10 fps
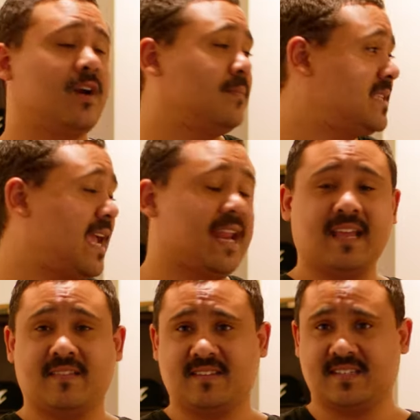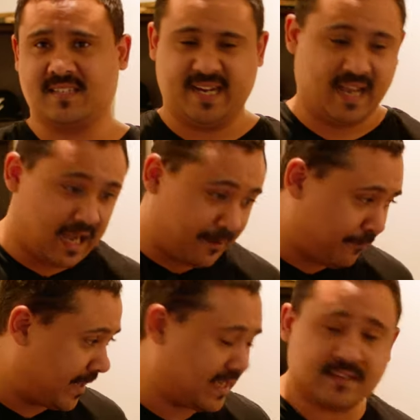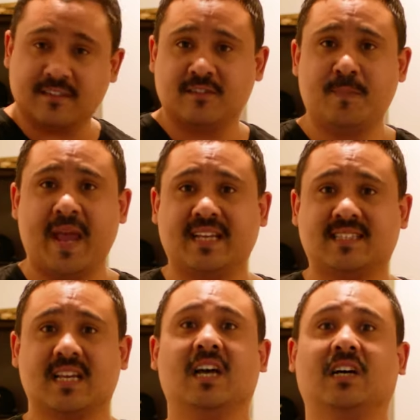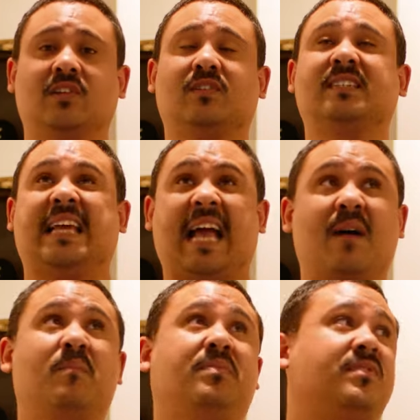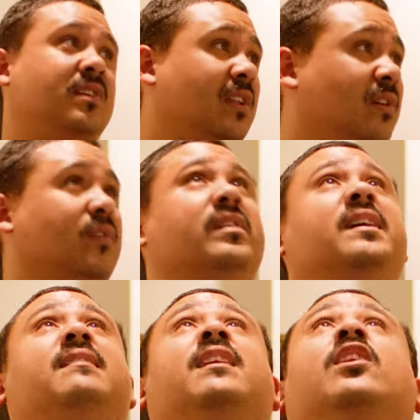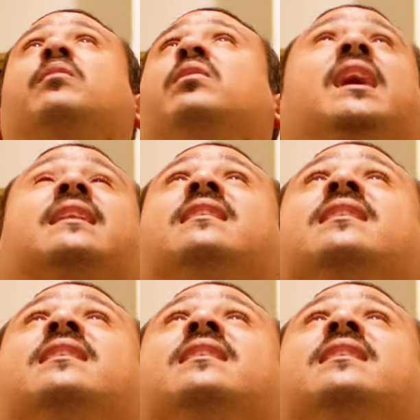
where I'm standing, this is like halfway into the space, looks absolutely terrible. Like